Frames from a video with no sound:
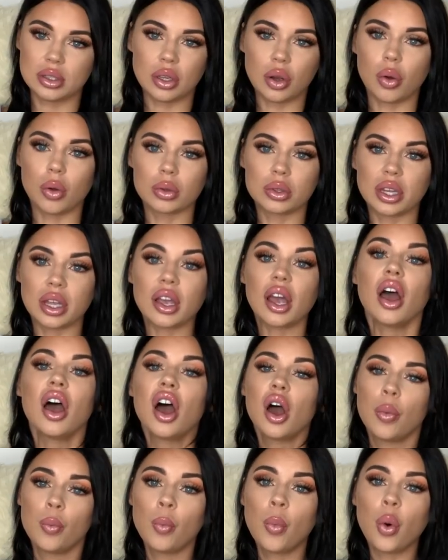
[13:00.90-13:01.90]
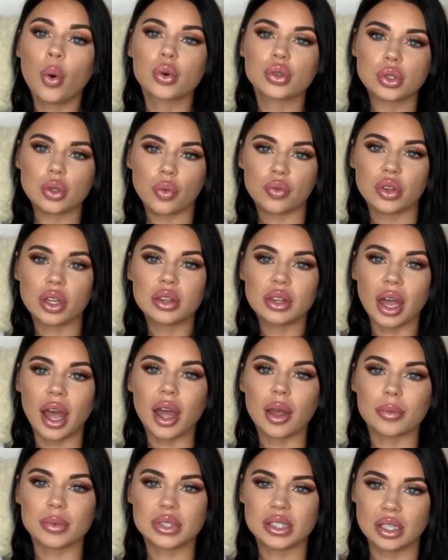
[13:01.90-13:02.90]
the whole thing most of the
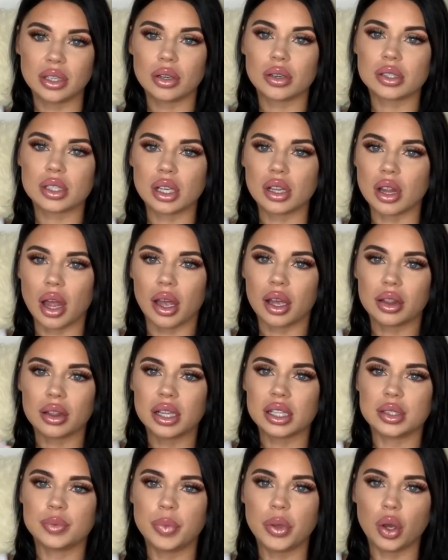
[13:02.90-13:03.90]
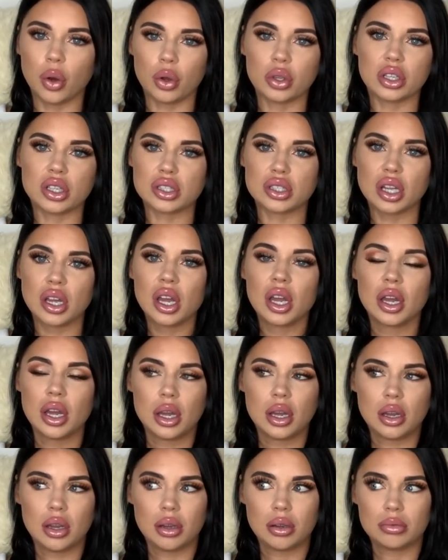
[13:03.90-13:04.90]
time. Seriously, like, let's be honest.
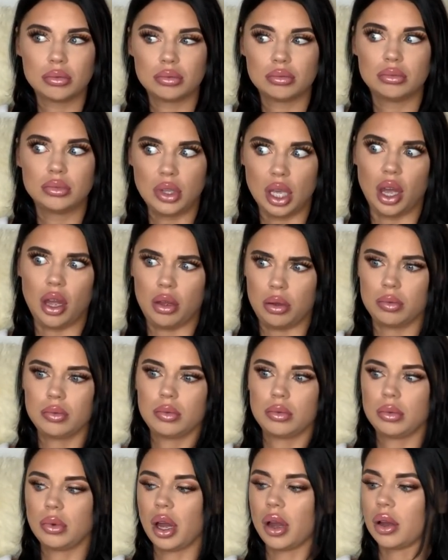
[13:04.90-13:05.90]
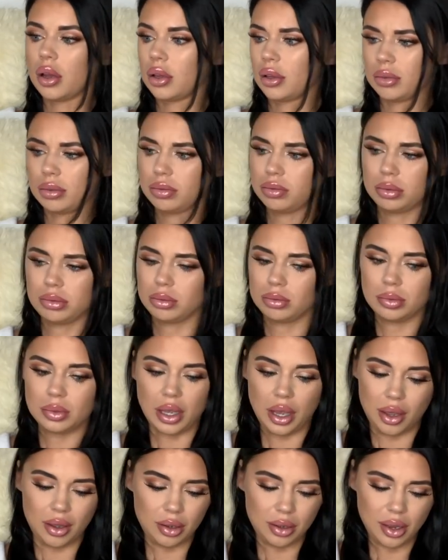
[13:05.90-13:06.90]
Yeah, yeah,
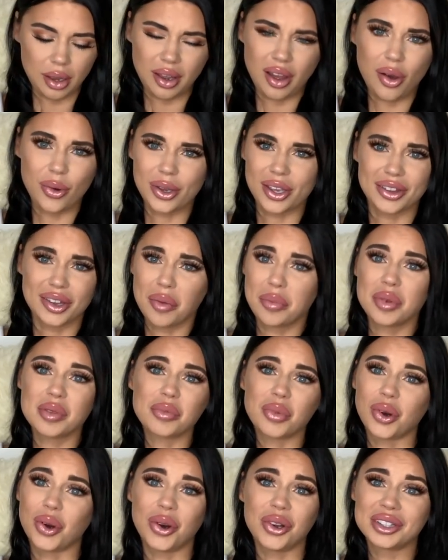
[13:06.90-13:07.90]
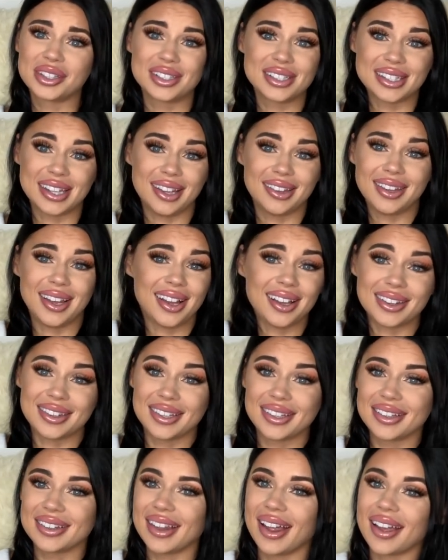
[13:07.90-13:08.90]
how can I be more honest than
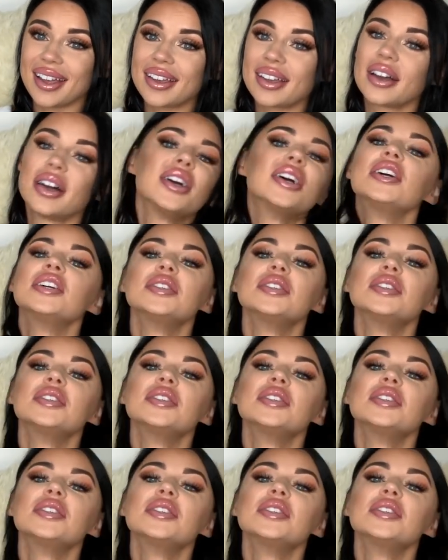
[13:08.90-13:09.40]
that? Like,